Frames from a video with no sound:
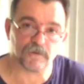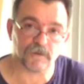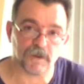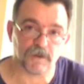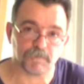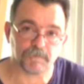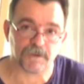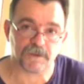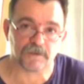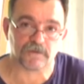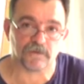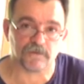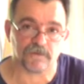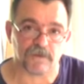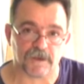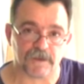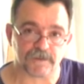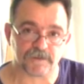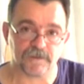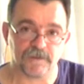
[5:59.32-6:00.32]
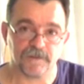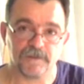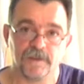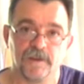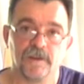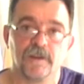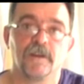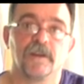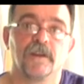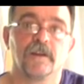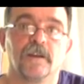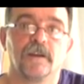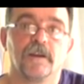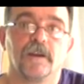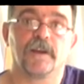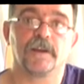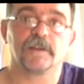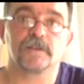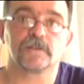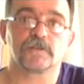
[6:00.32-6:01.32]
uh, piece of art
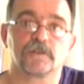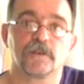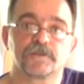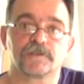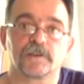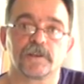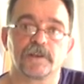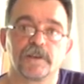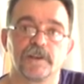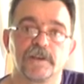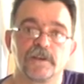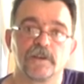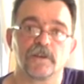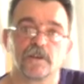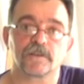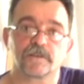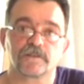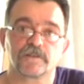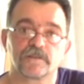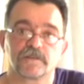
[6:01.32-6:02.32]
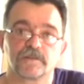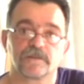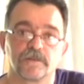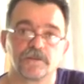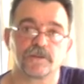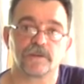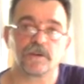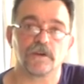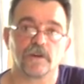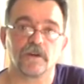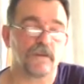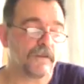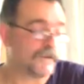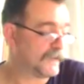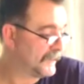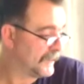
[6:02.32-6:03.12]
and totally inox studio